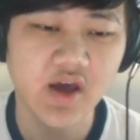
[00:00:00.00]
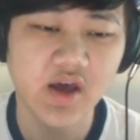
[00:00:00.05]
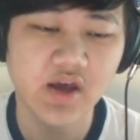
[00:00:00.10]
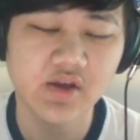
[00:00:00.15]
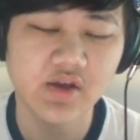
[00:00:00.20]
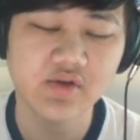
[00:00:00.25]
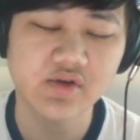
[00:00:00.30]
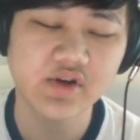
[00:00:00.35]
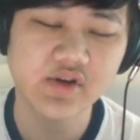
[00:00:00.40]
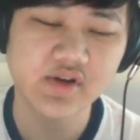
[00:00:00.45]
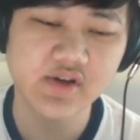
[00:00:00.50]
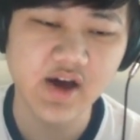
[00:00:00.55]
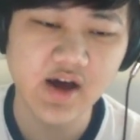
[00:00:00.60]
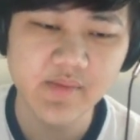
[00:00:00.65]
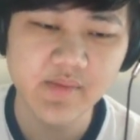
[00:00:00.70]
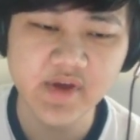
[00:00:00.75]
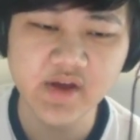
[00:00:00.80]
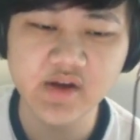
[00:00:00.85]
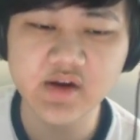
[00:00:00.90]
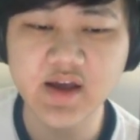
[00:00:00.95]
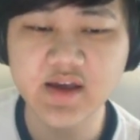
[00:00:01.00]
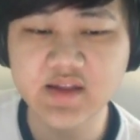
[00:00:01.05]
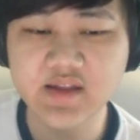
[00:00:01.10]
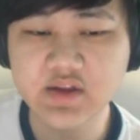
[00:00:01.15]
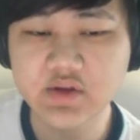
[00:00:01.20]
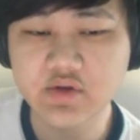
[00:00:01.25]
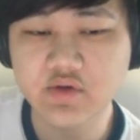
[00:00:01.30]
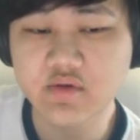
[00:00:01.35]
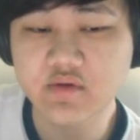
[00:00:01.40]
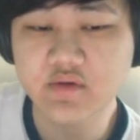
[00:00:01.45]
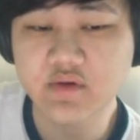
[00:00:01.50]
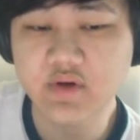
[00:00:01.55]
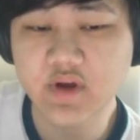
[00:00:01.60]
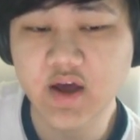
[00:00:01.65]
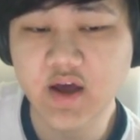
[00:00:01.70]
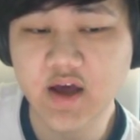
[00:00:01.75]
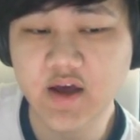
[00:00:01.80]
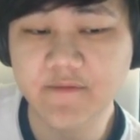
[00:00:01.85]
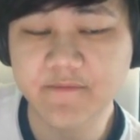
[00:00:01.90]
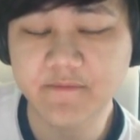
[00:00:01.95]
you could come in, and then your
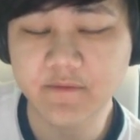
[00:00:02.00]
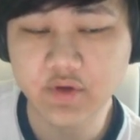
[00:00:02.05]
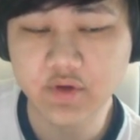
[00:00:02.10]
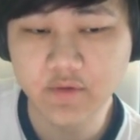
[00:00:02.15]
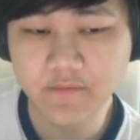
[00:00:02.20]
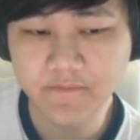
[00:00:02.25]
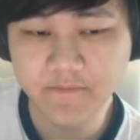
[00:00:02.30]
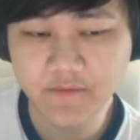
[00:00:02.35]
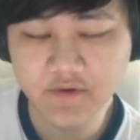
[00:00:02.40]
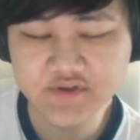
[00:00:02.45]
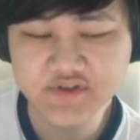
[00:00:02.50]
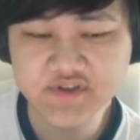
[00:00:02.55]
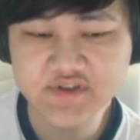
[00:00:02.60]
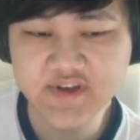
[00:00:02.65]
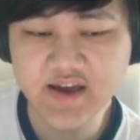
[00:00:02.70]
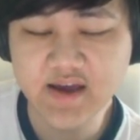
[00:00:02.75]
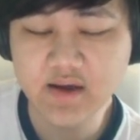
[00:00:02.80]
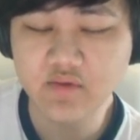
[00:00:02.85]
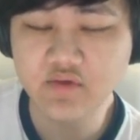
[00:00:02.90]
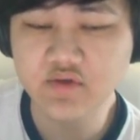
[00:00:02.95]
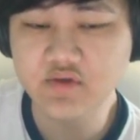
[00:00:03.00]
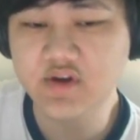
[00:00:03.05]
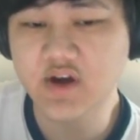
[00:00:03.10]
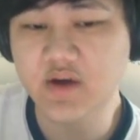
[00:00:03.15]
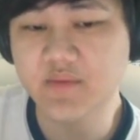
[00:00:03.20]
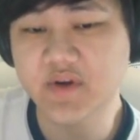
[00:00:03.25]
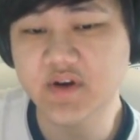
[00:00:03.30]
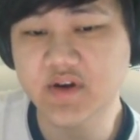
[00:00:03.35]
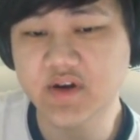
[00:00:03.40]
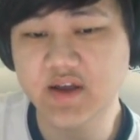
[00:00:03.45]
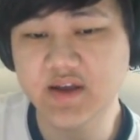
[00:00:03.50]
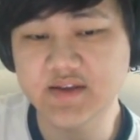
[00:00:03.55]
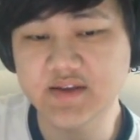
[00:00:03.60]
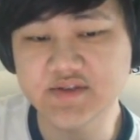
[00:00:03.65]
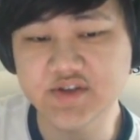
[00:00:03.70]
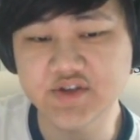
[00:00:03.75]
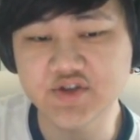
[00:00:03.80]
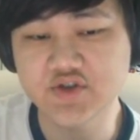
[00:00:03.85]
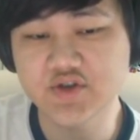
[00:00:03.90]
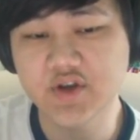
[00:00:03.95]
uh, your first attack when you come in
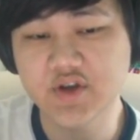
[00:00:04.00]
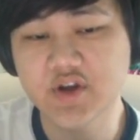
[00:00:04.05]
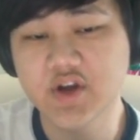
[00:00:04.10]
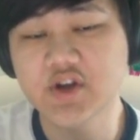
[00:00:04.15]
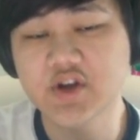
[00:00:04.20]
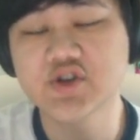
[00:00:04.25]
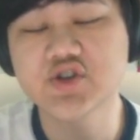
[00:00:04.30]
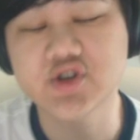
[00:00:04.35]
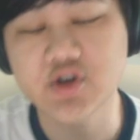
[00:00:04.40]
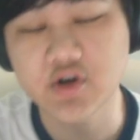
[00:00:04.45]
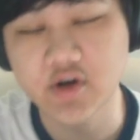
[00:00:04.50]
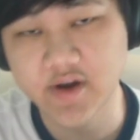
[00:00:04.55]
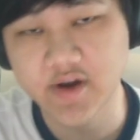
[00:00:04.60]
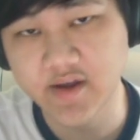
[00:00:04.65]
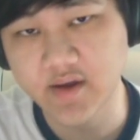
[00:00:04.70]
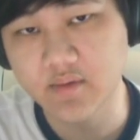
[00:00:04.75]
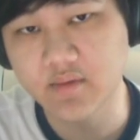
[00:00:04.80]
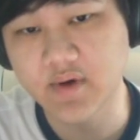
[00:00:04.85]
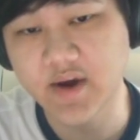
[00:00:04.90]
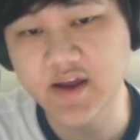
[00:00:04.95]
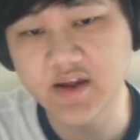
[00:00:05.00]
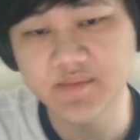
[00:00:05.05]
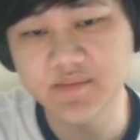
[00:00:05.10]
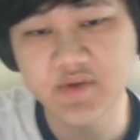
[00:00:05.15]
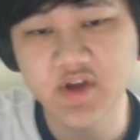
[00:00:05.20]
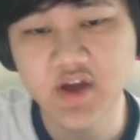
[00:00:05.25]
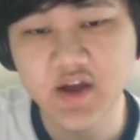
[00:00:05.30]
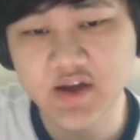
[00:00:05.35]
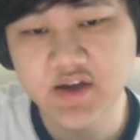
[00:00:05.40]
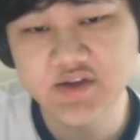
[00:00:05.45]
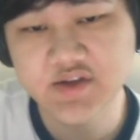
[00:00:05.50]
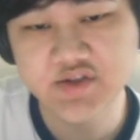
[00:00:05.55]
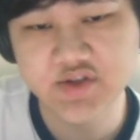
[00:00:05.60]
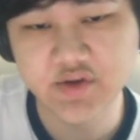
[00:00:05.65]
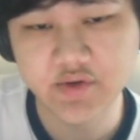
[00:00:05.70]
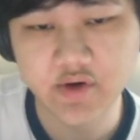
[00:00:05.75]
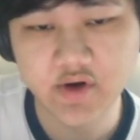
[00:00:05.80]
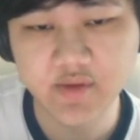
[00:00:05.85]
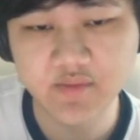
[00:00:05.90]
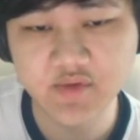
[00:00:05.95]
is a sh sure hit, right?
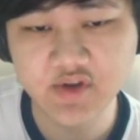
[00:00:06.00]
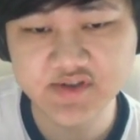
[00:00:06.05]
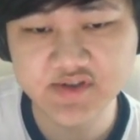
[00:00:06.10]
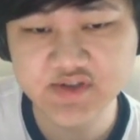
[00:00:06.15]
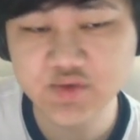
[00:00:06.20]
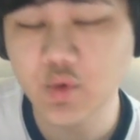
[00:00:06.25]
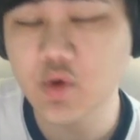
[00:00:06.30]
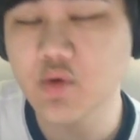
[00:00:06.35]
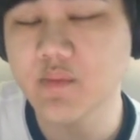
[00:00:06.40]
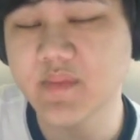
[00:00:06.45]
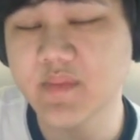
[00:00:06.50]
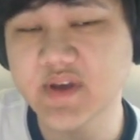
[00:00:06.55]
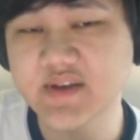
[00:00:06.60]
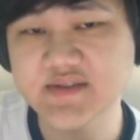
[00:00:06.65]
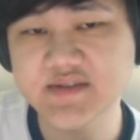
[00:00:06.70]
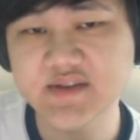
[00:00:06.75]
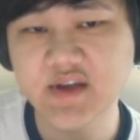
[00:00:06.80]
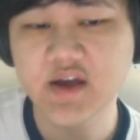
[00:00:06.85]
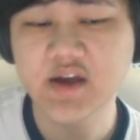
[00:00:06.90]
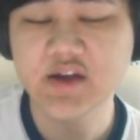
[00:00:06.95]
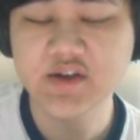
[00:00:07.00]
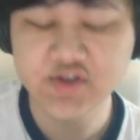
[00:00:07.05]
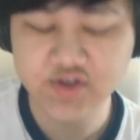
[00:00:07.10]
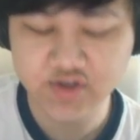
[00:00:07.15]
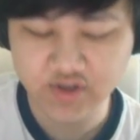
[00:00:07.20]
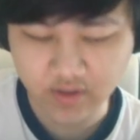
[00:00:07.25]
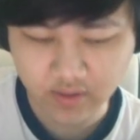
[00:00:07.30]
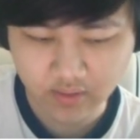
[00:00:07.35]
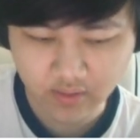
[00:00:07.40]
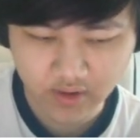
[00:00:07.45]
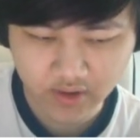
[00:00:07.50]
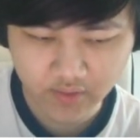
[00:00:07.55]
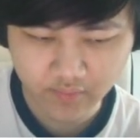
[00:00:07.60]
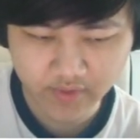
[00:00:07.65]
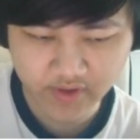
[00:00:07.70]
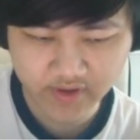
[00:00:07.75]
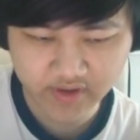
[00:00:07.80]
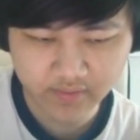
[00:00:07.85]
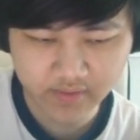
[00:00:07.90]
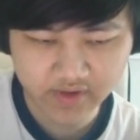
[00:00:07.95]
So your Hypnosis won't miss. So a
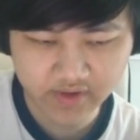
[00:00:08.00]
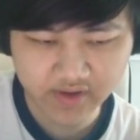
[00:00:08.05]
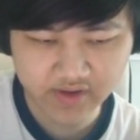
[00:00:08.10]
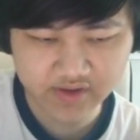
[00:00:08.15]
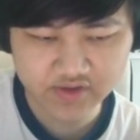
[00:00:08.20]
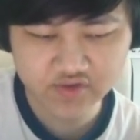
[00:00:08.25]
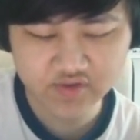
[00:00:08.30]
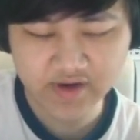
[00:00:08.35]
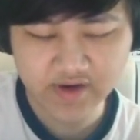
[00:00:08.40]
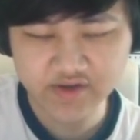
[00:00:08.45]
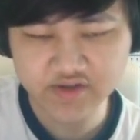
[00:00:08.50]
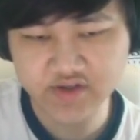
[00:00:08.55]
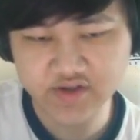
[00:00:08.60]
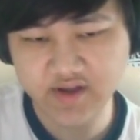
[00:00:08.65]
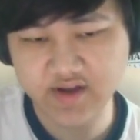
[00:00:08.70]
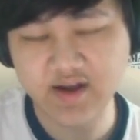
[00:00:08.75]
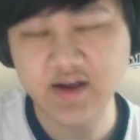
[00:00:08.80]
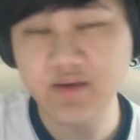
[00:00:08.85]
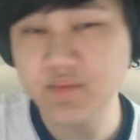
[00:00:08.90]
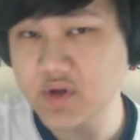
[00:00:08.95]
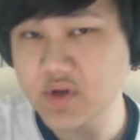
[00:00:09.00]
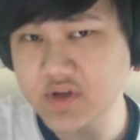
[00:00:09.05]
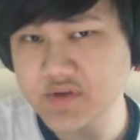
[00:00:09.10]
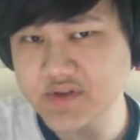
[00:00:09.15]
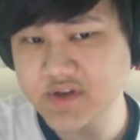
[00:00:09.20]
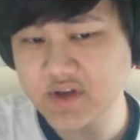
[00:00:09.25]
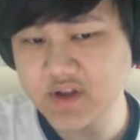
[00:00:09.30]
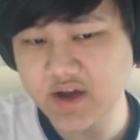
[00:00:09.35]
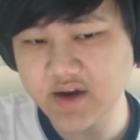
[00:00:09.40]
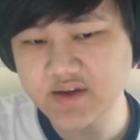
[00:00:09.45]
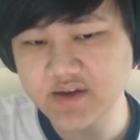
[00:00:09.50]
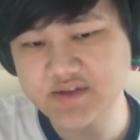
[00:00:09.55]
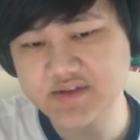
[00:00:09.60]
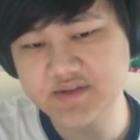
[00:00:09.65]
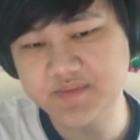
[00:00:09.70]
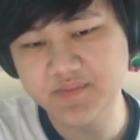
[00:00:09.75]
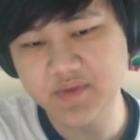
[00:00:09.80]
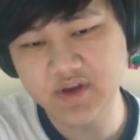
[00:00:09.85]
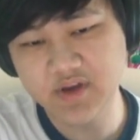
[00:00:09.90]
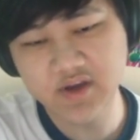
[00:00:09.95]
really, really good strategy that I've been using a lot
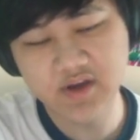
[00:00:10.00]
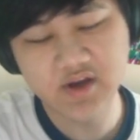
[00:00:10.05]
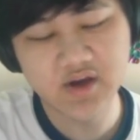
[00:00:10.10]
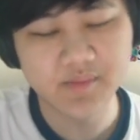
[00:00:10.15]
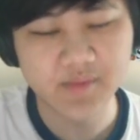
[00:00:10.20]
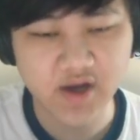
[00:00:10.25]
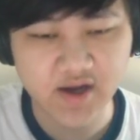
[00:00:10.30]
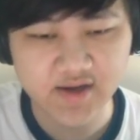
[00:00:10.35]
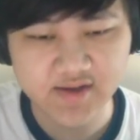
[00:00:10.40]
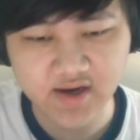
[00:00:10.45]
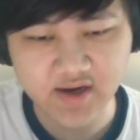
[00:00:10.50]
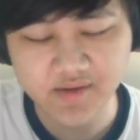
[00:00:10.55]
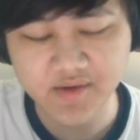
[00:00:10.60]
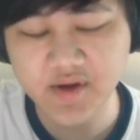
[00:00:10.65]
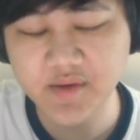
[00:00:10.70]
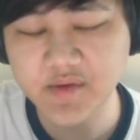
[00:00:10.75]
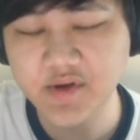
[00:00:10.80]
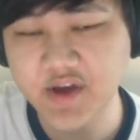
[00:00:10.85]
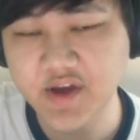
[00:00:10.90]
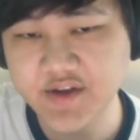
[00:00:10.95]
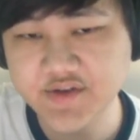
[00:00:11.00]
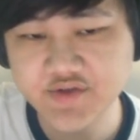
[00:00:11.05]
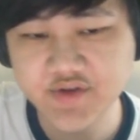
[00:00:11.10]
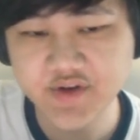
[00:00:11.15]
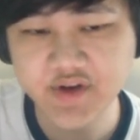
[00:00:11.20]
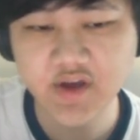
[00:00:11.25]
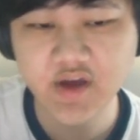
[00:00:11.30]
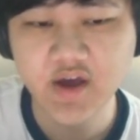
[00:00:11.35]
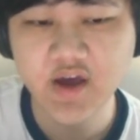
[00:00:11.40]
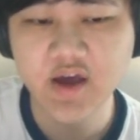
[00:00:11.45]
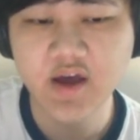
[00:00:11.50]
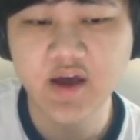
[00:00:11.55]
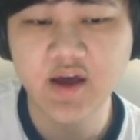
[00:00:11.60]
is picking up uh, Dynamic Entry.